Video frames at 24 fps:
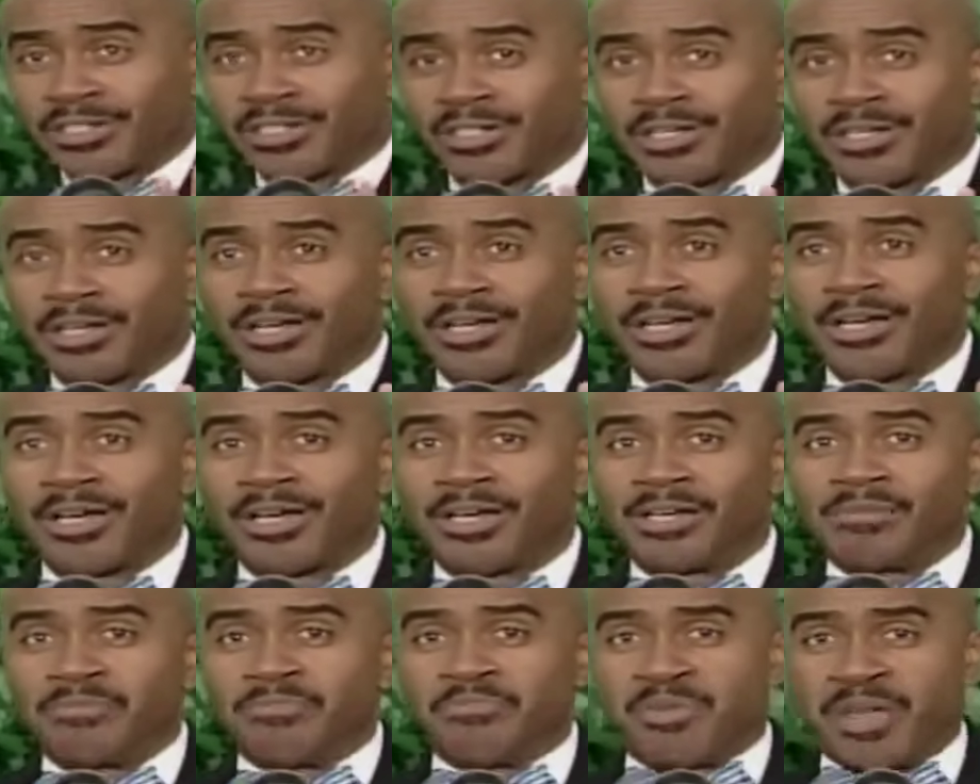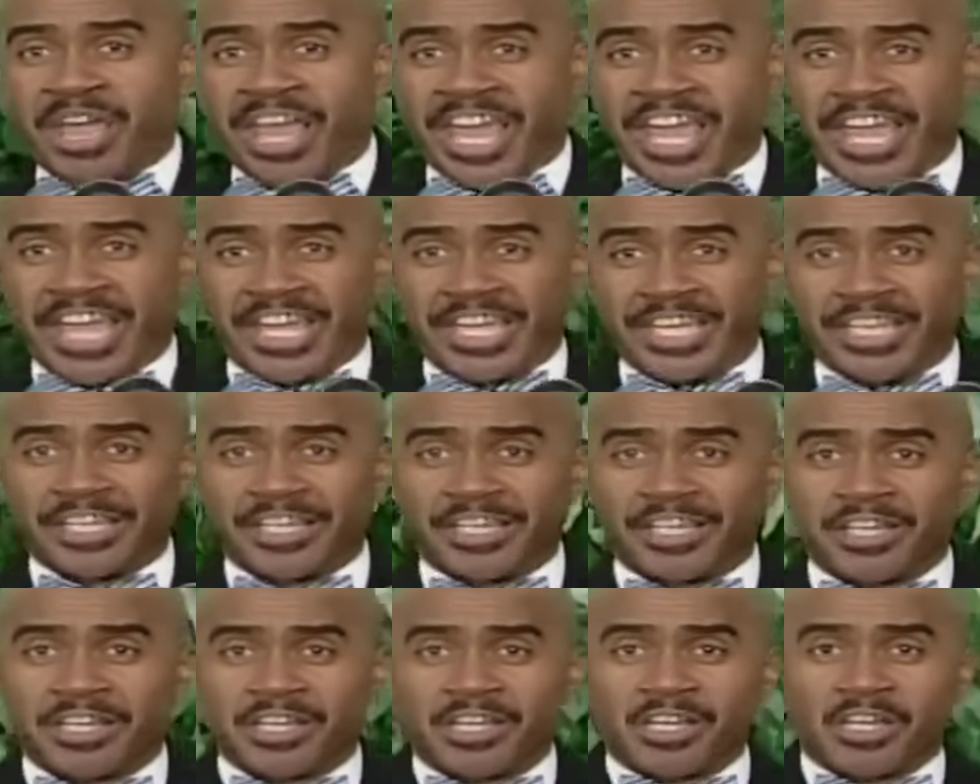Peace be still. Be
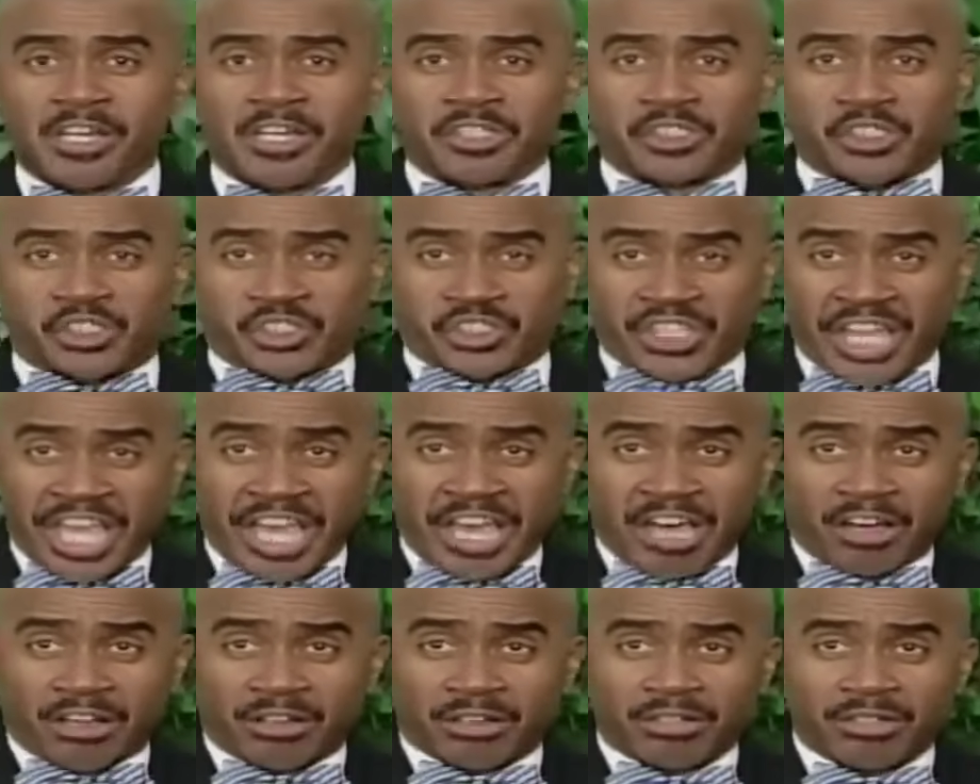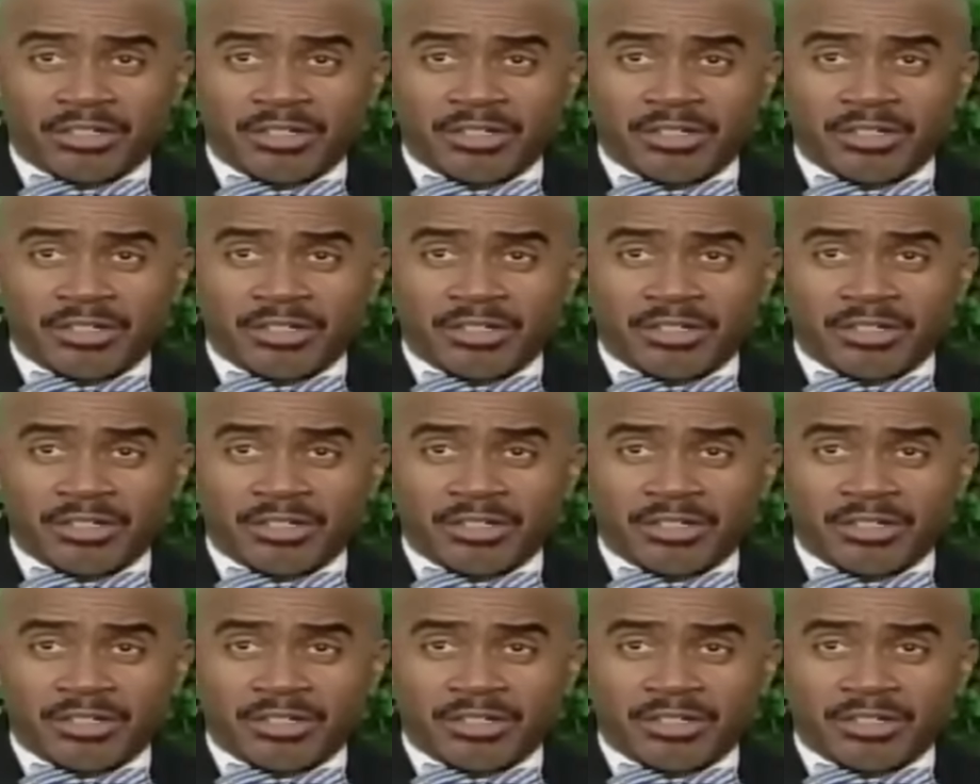still.